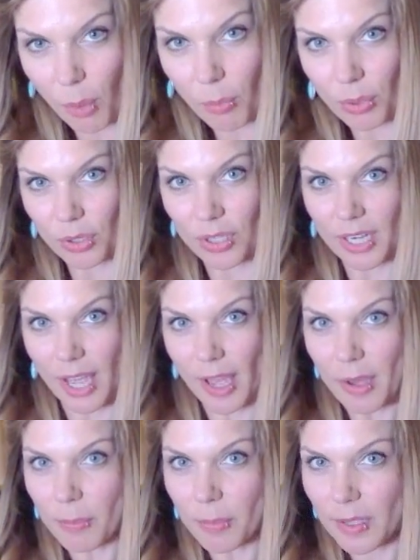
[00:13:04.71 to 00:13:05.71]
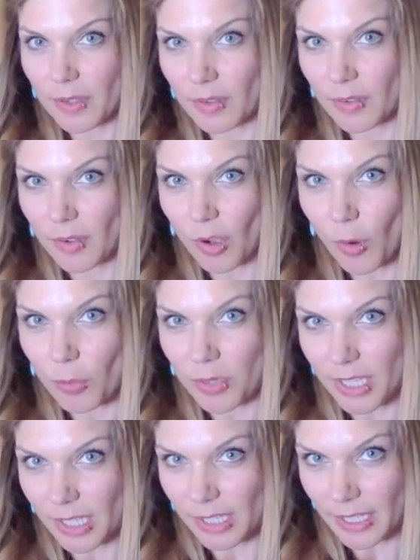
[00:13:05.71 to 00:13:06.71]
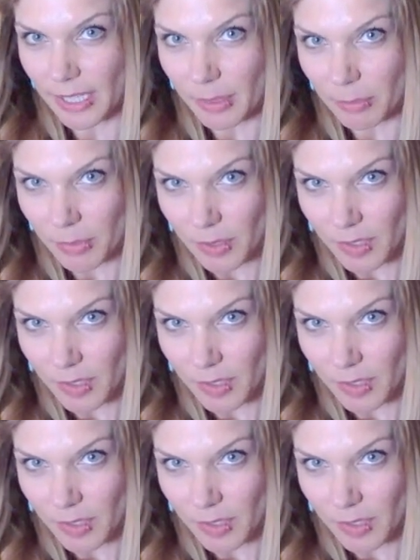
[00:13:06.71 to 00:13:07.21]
pull it up, open the clamp,